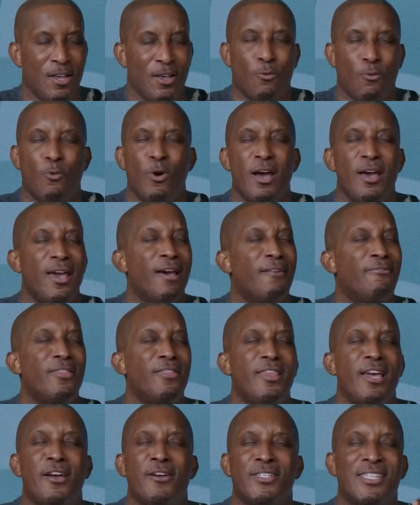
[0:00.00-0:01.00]
Lord. Wherever
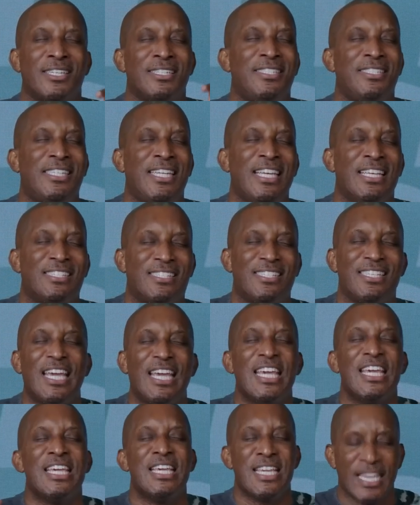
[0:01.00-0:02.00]
there is a
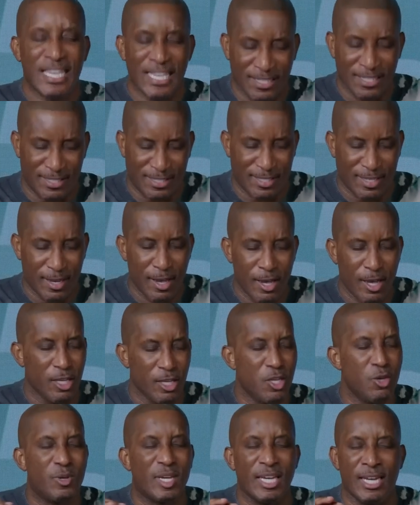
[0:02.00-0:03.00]
disease,
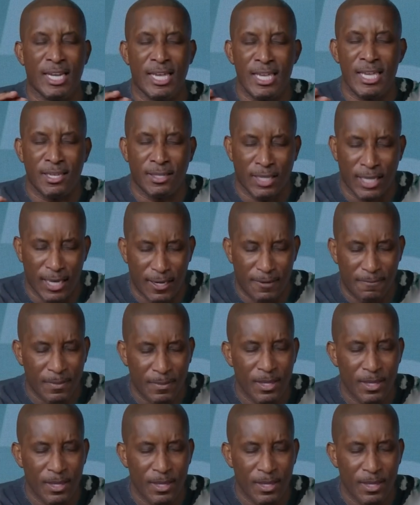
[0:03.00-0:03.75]
you can heal it.